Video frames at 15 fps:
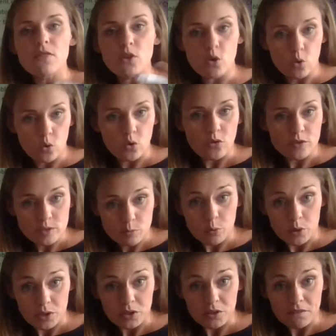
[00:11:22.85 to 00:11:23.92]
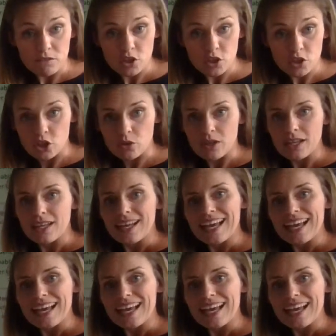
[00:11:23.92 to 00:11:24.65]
the author's point of view?